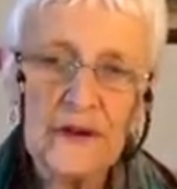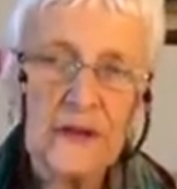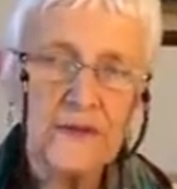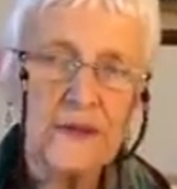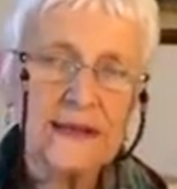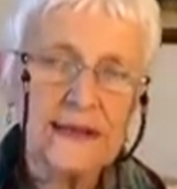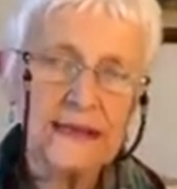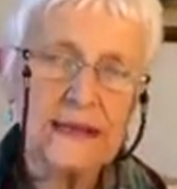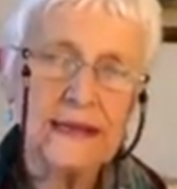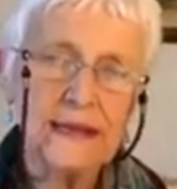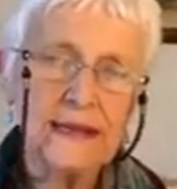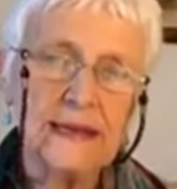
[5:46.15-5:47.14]
if you
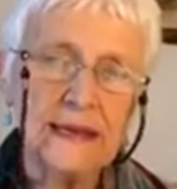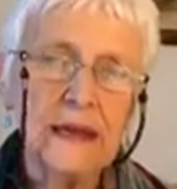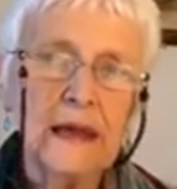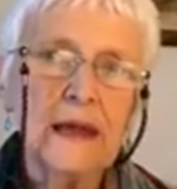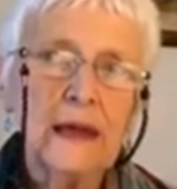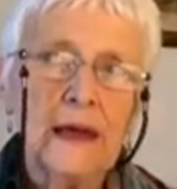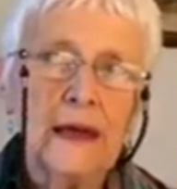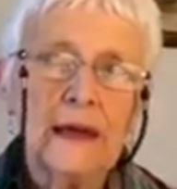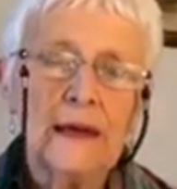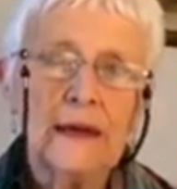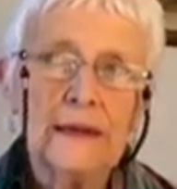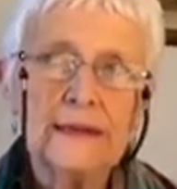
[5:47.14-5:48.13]
see
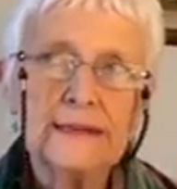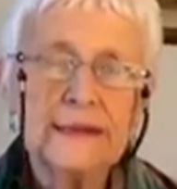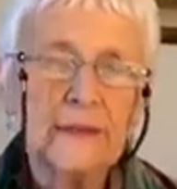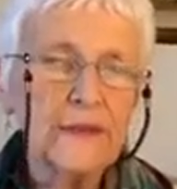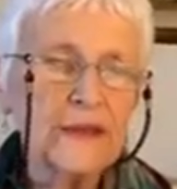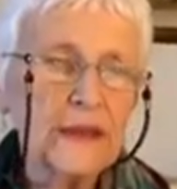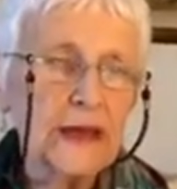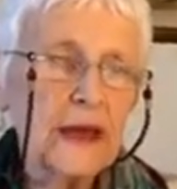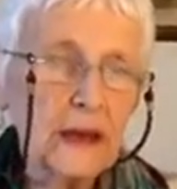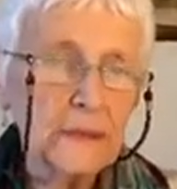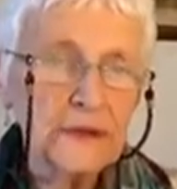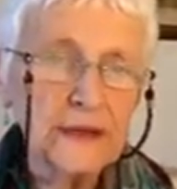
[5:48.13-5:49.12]
something
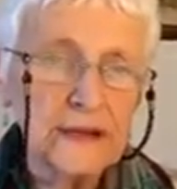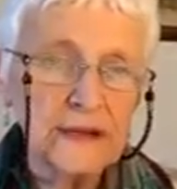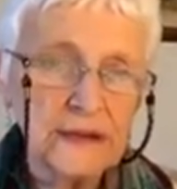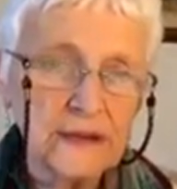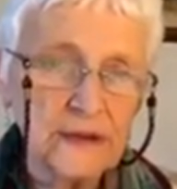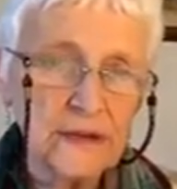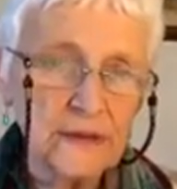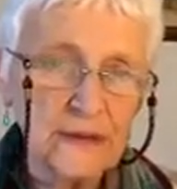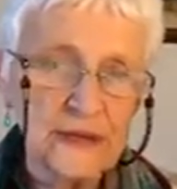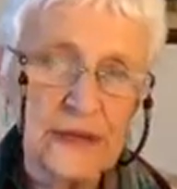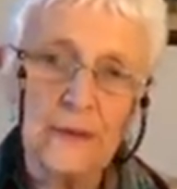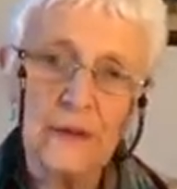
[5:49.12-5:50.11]
happening to
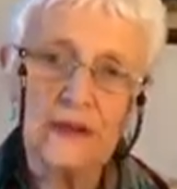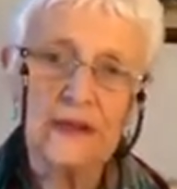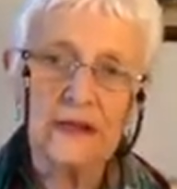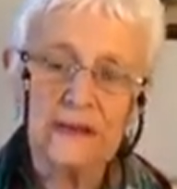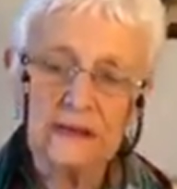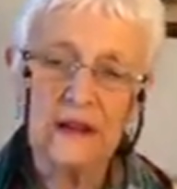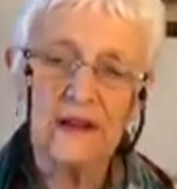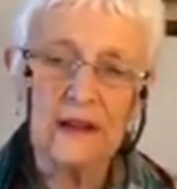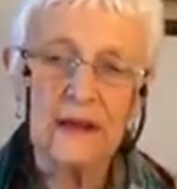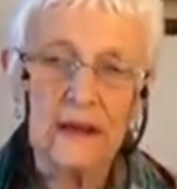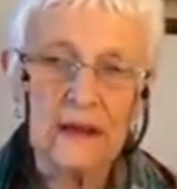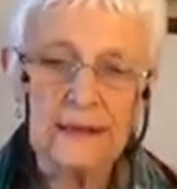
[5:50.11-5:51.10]
someone that's not
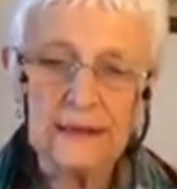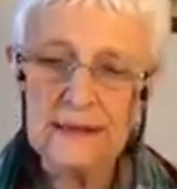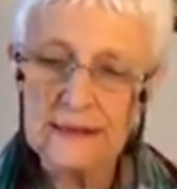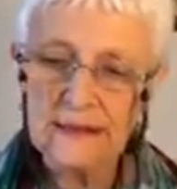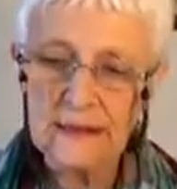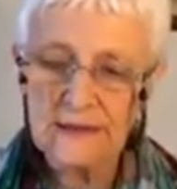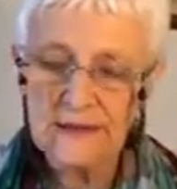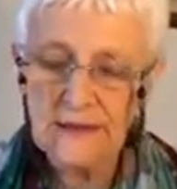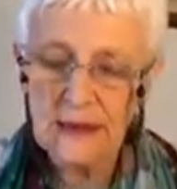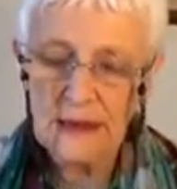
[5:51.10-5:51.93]
nice. That's